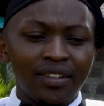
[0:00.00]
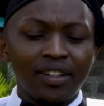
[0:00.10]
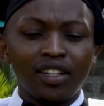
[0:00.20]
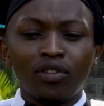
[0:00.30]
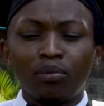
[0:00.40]

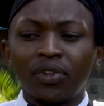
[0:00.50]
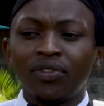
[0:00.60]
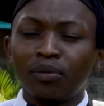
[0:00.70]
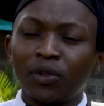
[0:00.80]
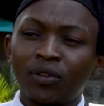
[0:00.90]
I give a
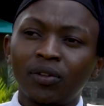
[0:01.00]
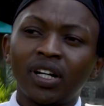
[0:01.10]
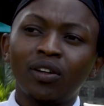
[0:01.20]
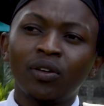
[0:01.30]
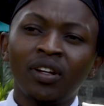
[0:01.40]
brief report on
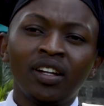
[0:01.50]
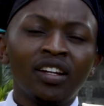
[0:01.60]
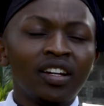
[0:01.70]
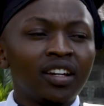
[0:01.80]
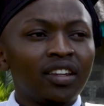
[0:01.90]
how
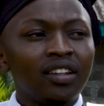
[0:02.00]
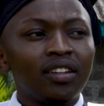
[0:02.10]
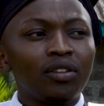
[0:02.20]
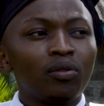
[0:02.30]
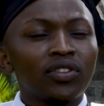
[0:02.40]

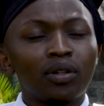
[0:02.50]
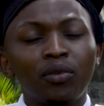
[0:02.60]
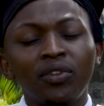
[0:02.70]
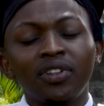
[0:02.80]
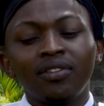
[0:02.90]
they were
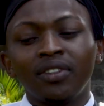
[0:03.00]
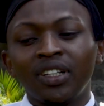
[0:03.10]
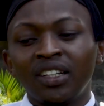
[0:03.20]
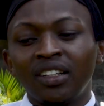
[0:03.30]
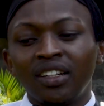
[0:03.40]
supportive
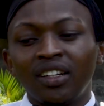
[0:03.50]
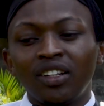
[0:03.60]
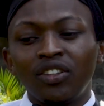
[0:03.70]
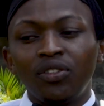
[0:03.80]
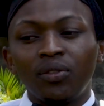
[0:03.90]

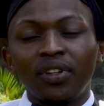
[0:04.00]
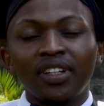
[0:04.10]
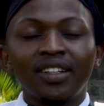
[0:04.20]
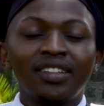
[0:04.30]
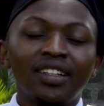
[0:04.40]

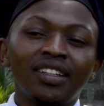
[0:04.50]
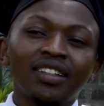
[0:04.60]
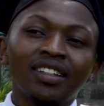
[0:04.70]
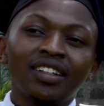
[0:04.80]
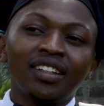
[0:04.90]
during that
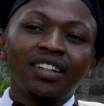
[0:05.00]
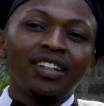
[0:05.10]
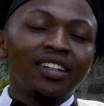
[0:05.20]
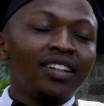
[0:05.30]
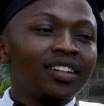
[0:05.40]
journey.
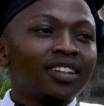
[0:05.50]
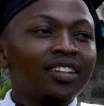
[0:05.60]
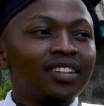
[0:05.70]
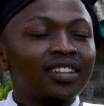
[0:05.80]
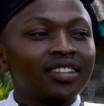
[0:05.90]

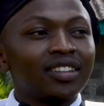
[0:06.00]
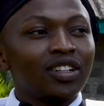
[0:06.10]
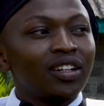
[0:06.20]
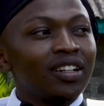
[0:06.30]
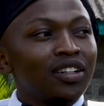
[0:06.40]
Yes,
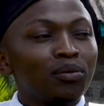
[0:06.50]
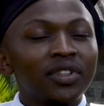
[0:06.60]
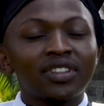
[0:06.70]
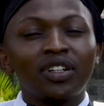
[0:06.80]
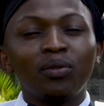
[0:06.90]
let
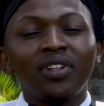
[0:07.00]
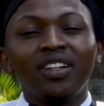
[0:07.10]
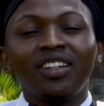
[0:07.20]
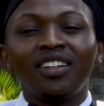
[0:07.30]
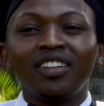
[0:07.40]
me start
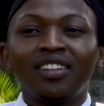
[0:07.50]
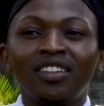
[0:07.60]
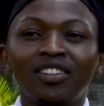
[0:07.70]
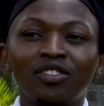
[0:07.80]
with the